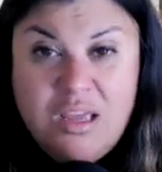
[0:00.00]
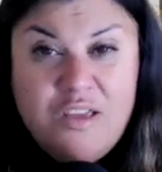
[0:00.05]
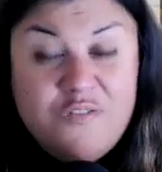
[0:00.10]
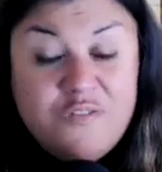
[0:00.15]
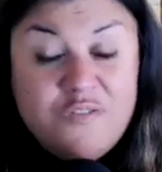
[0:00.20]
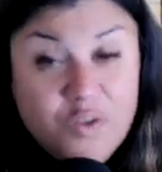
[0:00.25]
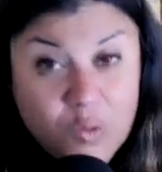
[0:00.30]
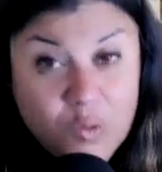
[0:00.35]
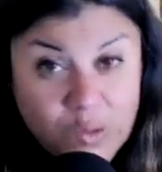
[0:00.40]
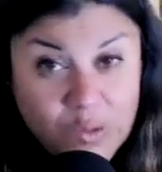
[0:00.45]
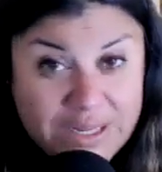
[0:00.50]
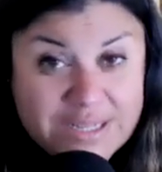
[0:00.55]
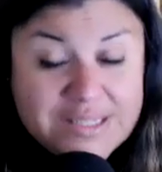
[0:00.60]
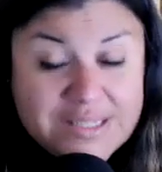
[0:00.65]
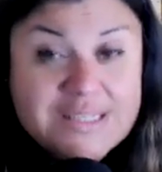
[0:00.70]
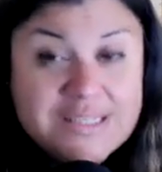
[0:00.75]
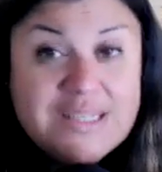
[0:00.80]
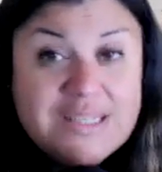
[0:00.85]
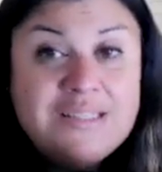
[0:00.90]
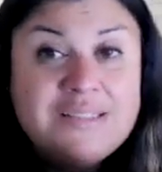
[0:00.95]
If you
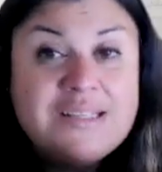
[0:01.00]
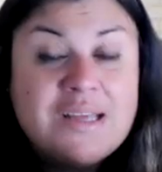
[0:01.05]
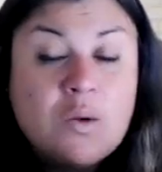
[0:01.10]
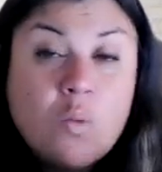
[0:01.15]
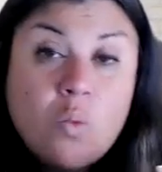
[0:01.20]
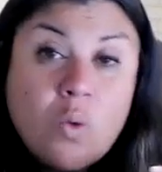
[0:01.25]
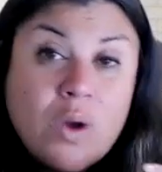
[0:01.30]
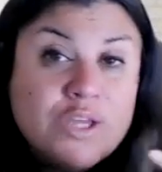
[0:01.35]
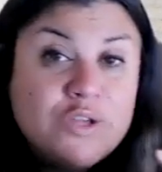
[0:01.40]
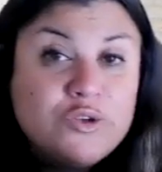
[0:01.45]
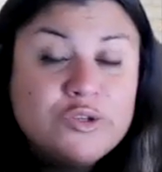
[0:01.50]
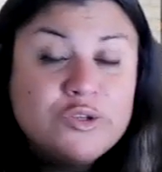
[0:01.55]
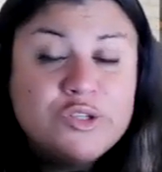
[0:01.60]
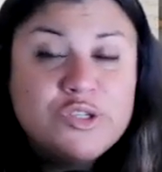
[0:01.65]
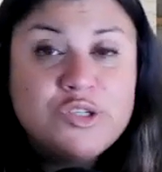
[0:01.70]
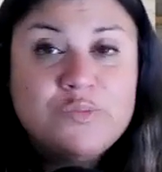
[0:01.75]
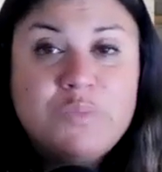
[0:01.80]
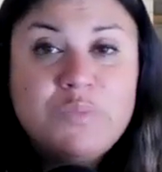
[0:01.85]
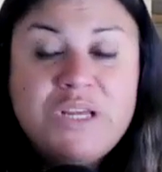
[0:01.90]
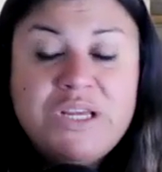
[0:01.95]
listen the way you
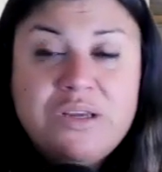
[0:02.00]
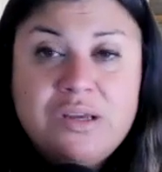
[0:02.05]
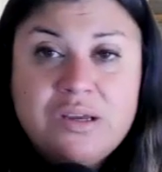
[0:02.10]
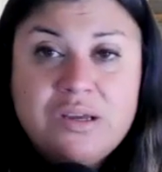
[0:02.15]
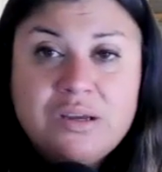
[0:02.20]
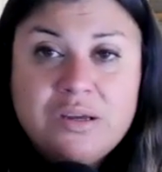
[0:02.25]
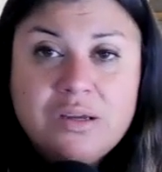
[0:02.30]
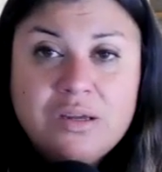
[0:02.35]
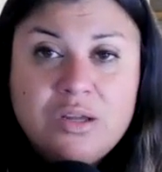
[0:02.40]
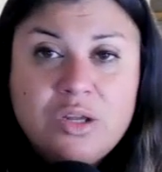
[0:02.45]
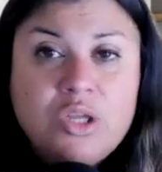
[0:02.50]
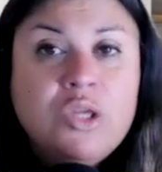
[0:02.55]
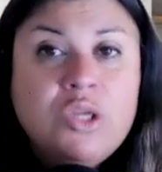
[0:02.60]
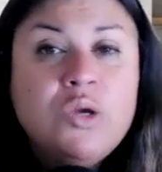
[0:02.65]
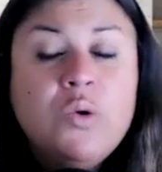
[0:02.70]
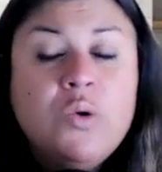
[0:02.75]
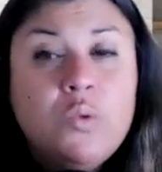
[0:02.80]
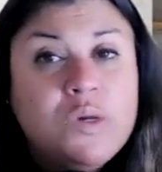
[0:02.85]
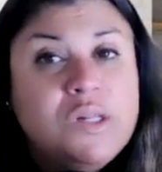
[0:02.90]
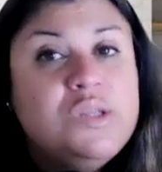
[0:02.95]
speak,
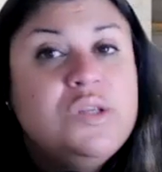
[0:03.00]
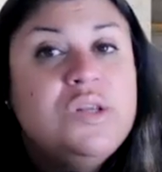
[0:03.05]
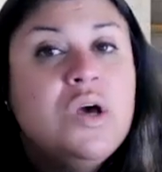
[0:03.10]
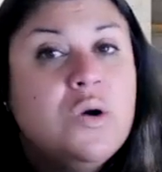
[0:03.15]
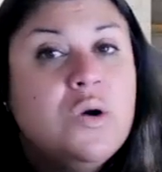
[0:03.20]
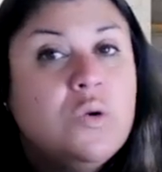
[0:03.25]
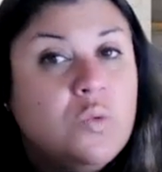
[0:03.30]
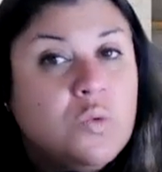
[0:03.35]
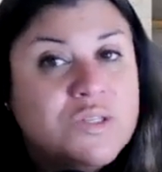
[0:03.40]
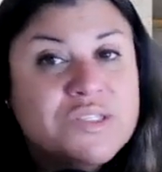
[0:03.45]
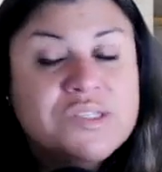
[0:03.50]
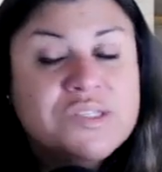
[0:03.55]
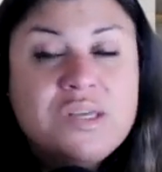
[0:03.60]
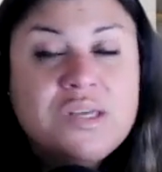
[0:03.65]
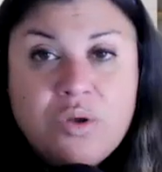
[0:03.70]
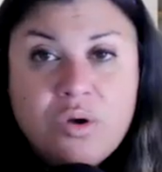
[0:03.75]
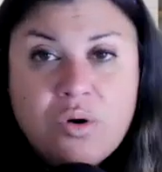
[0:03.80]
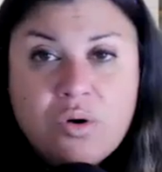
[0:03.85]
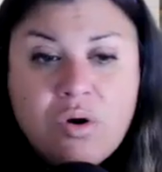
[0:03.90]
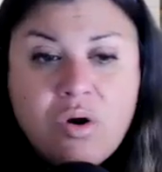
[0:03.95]
you will know what's
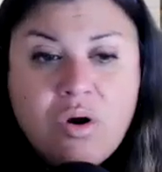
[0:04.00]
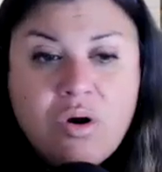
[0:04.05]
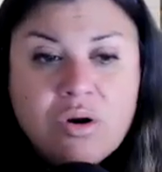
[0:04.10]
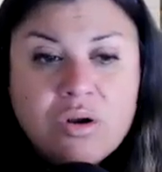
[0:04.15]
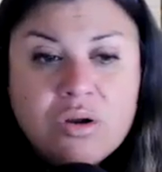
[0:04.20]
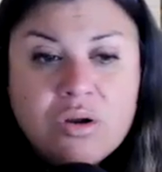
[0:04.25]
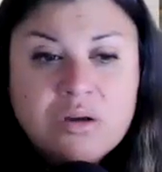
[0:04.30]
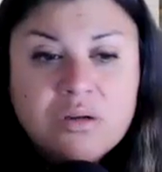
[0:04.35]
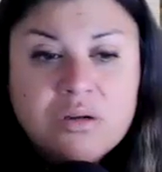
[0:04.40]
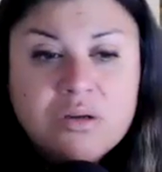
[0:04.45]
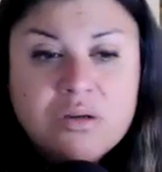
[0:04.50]
in your heart.